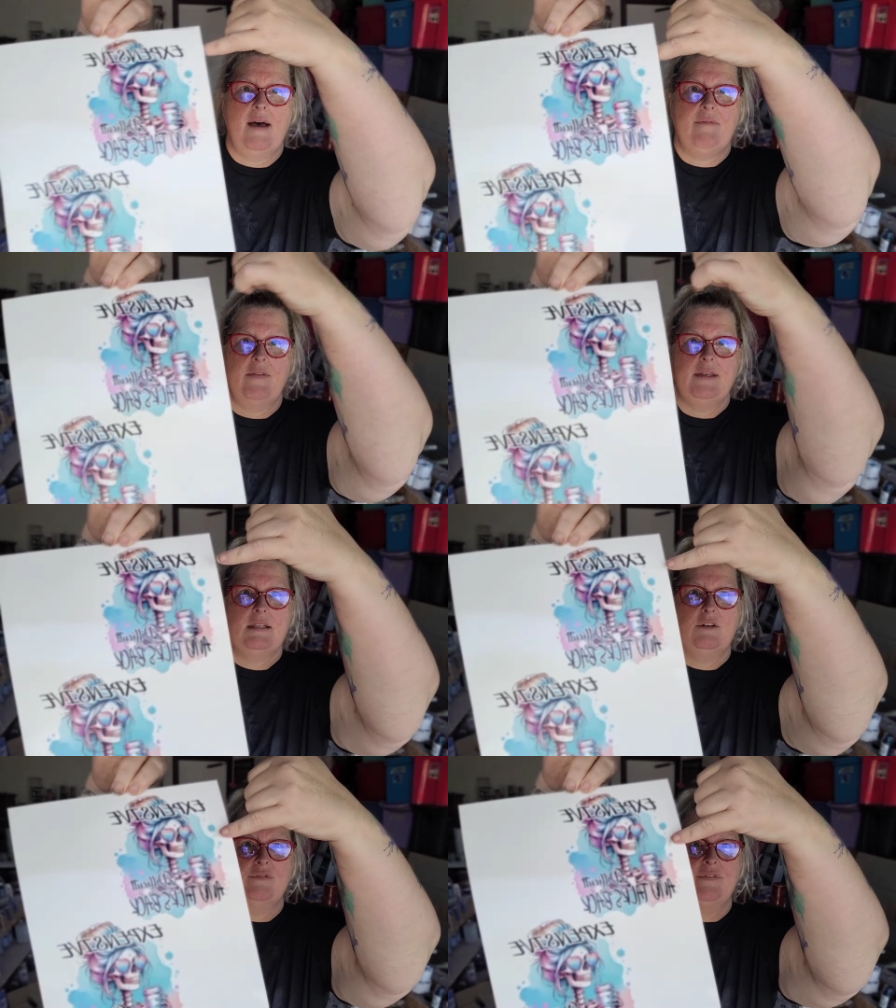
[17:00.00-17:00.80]
have all these
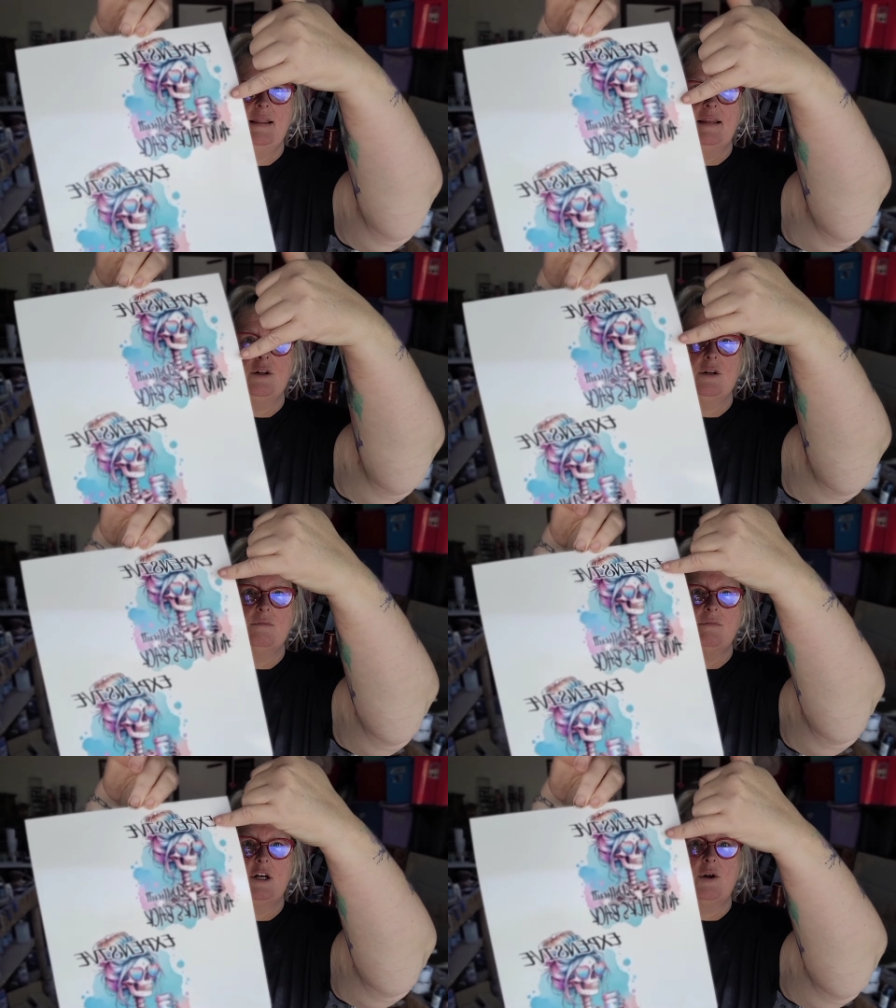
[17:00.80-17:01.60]
little fun little,
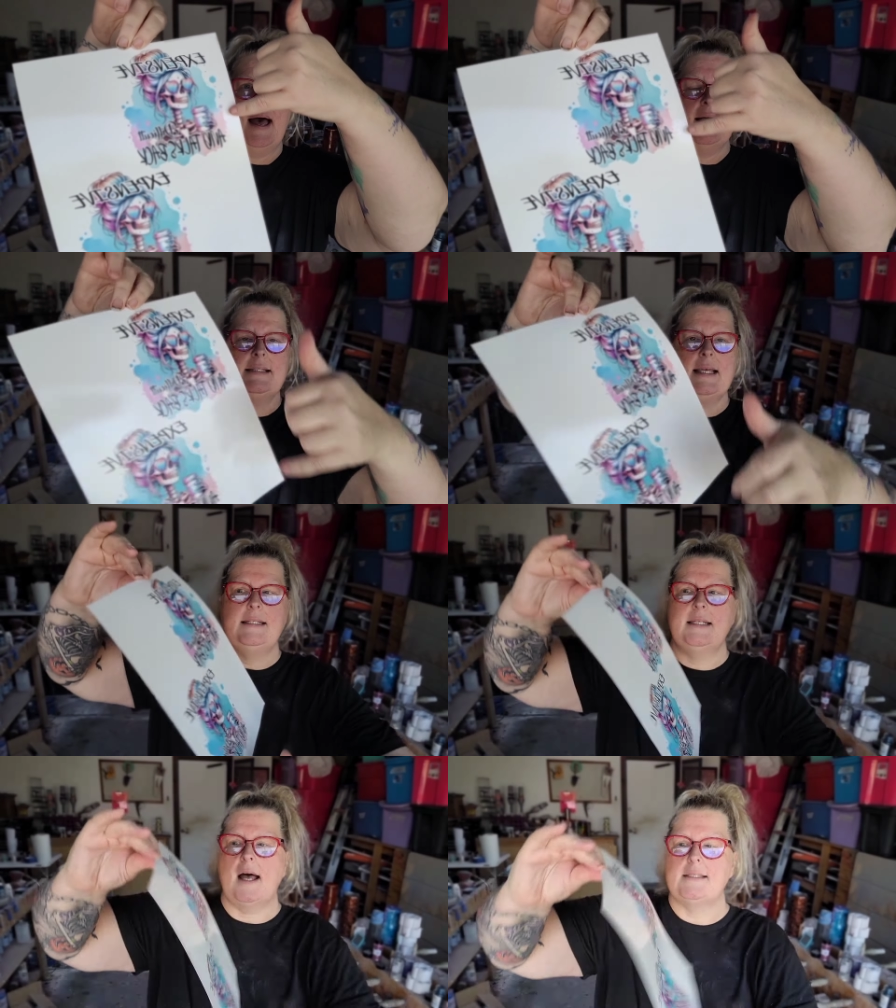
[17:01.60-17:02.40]
you know, accent
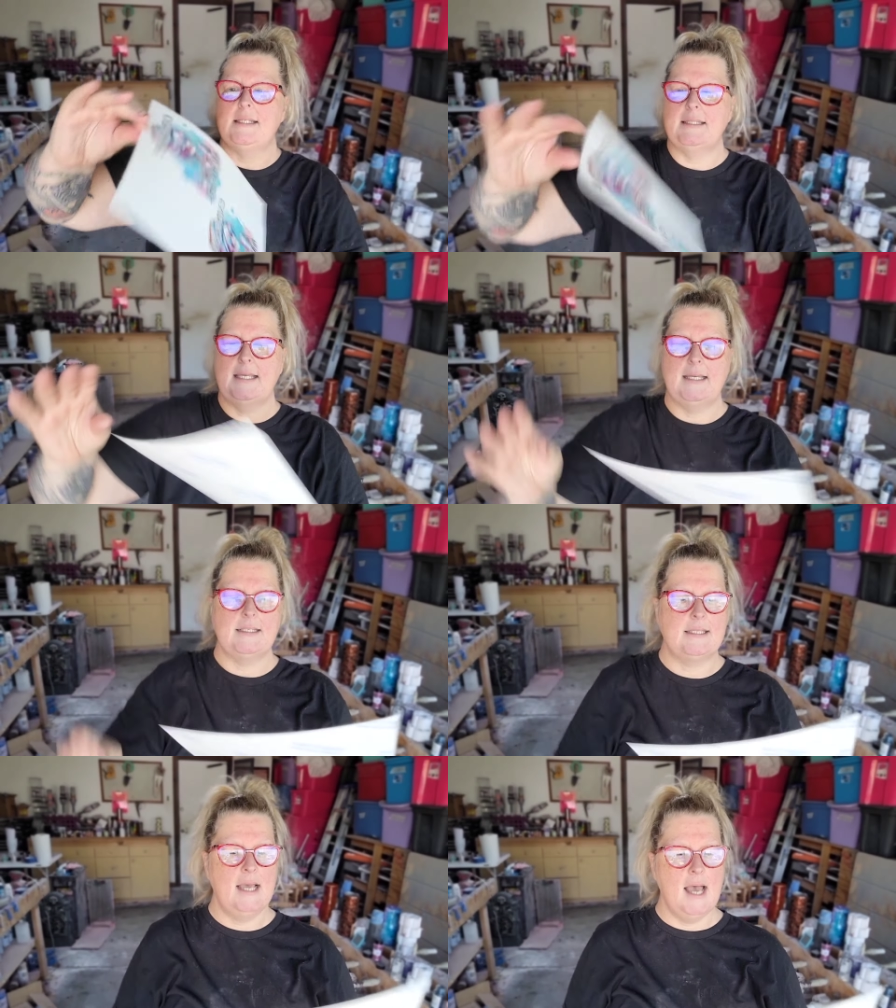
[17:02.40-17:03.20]
dots and
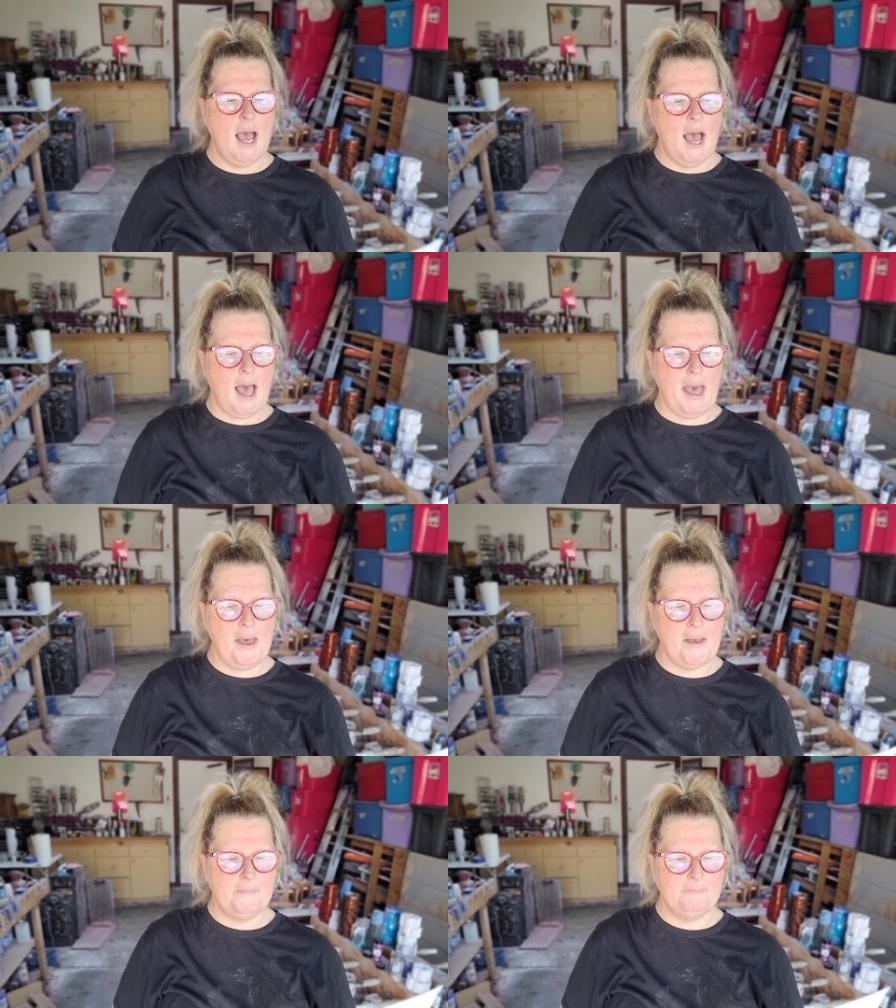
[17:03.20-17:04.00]
things.
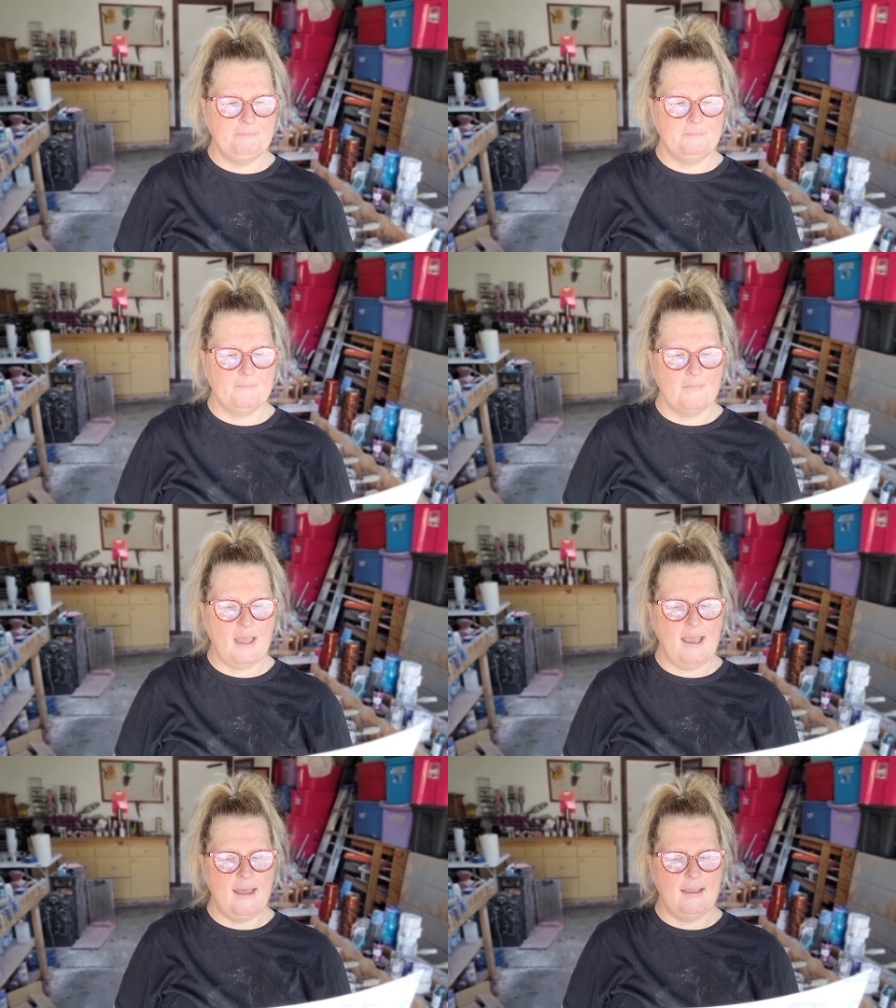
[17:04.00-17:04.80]

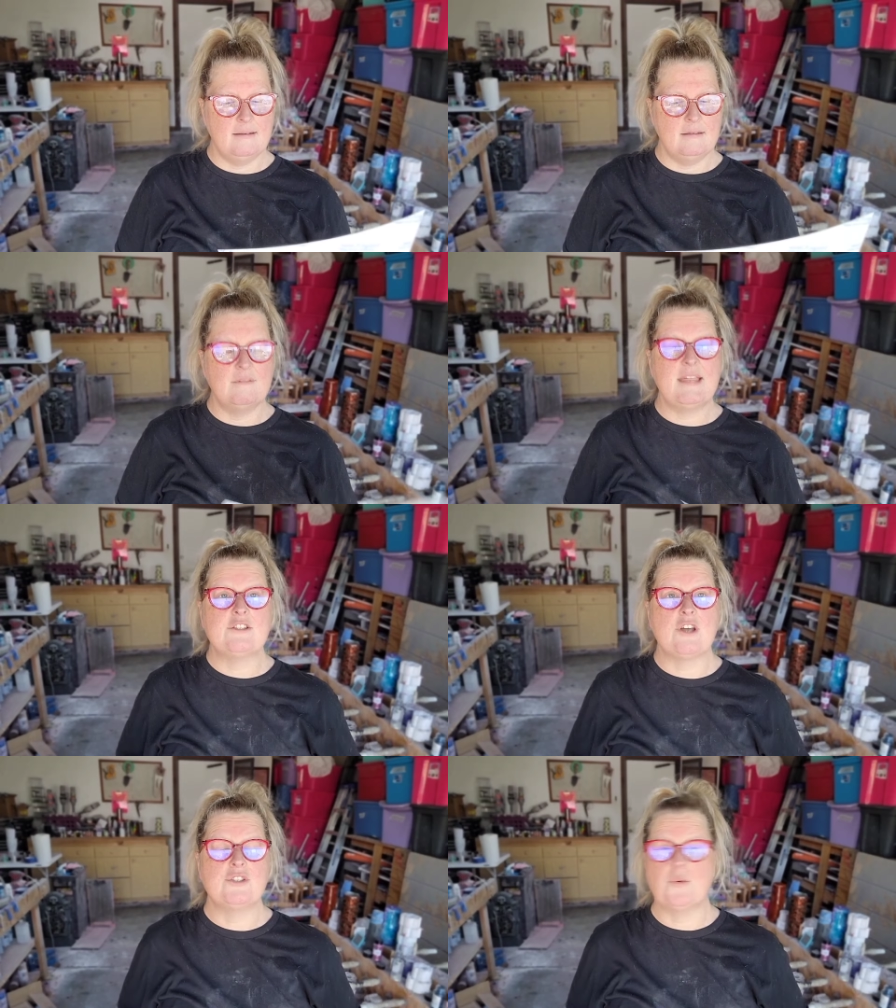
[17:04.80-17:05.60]
And
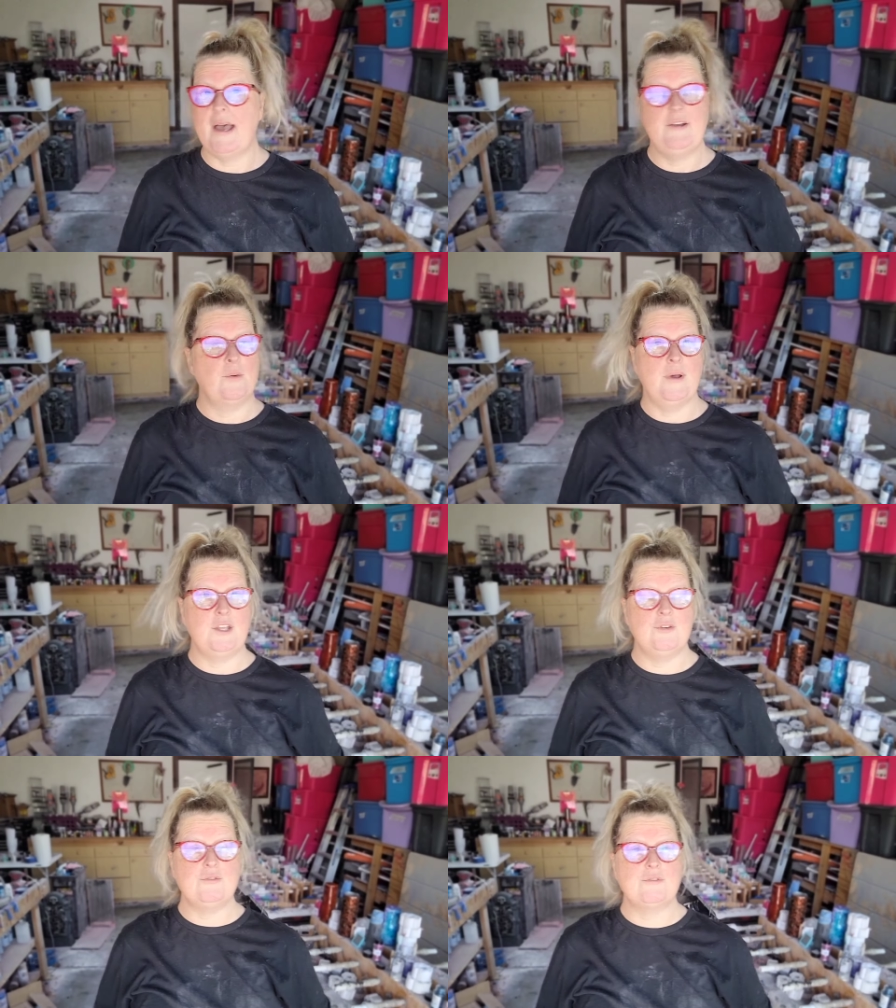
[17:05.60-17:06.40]
that's also why I don't want to
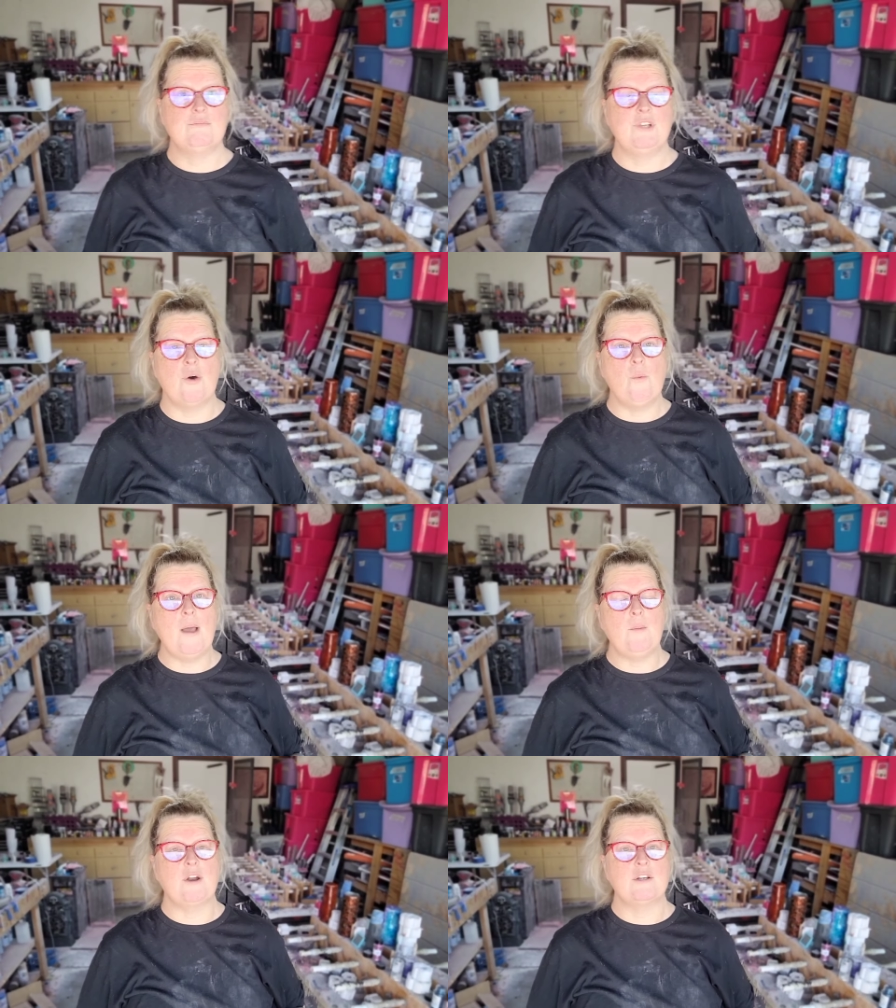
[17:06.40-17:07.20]
use, you know,
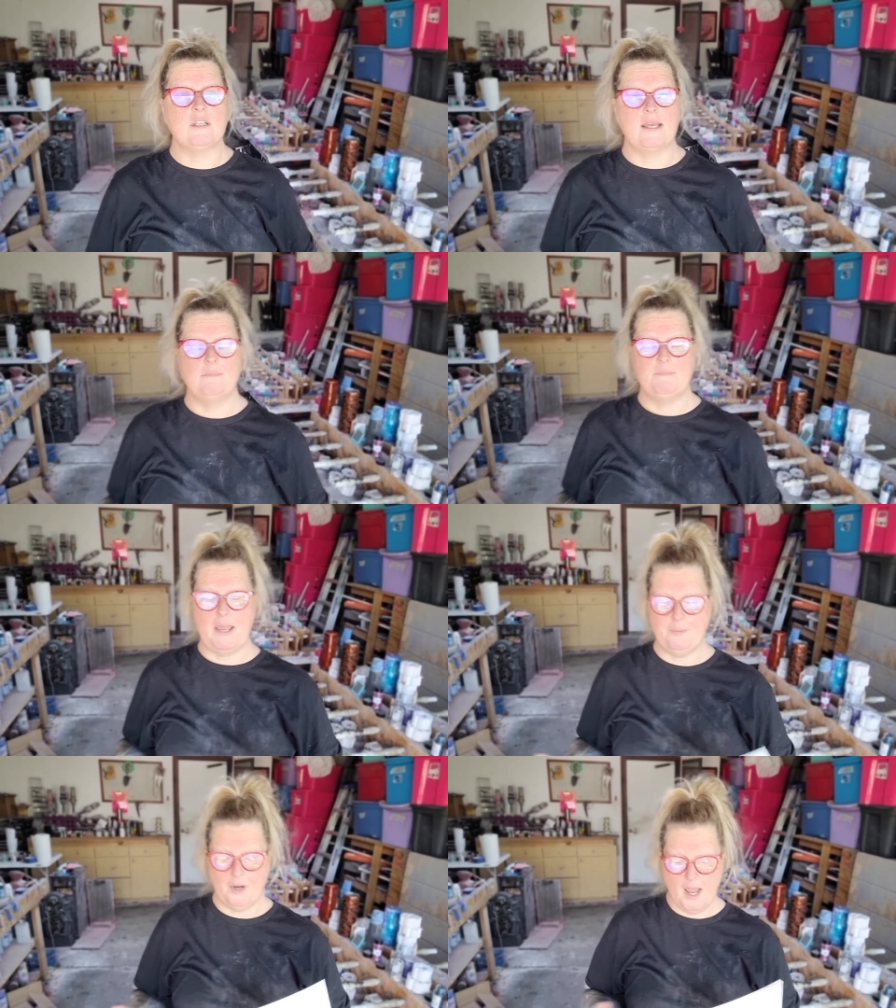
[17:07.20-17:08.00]
white water slide
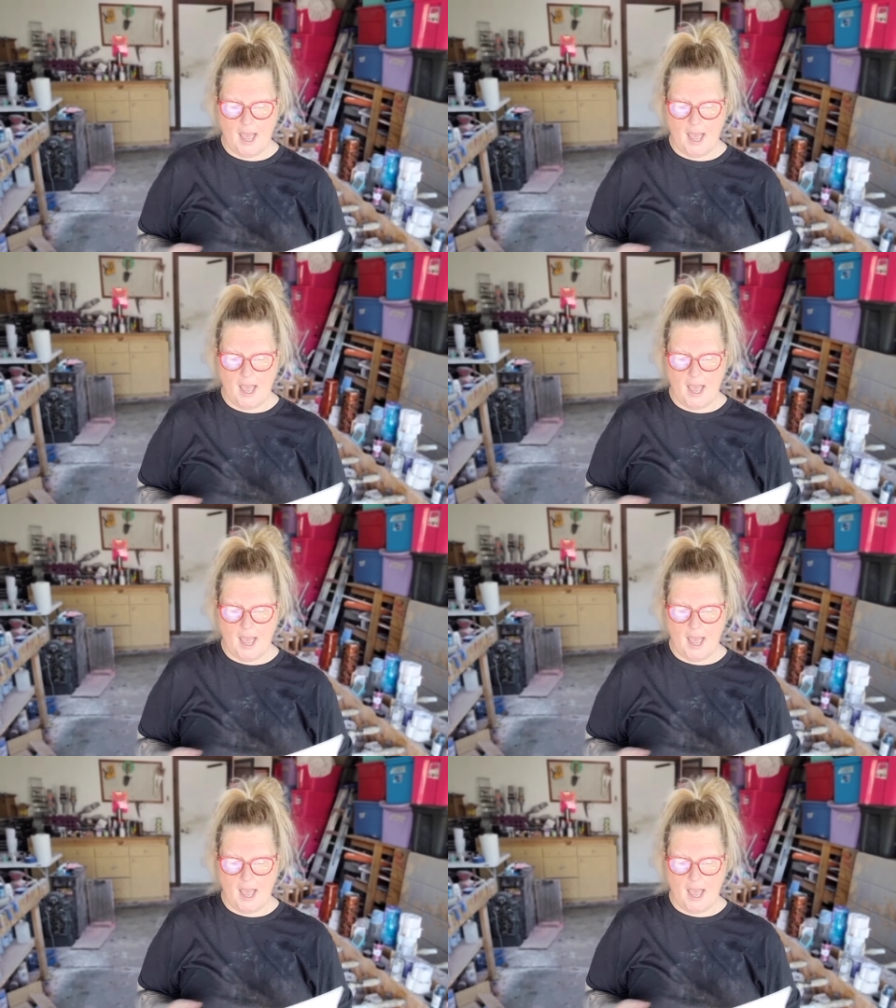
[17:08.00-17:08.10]
paper.